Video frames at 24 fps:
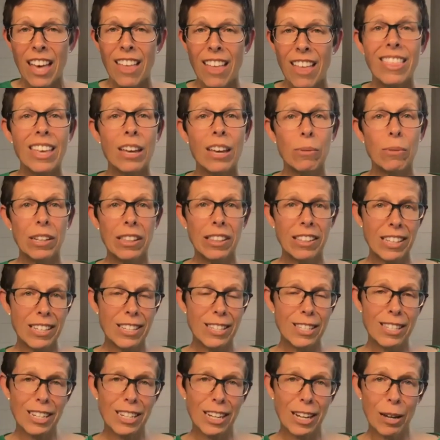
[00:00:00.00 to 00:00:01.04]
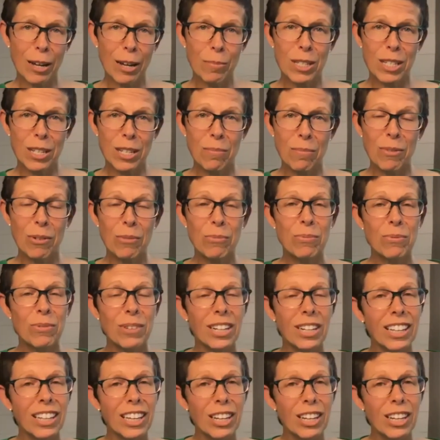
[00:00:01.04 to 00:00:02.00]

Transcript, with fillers: they released um, some really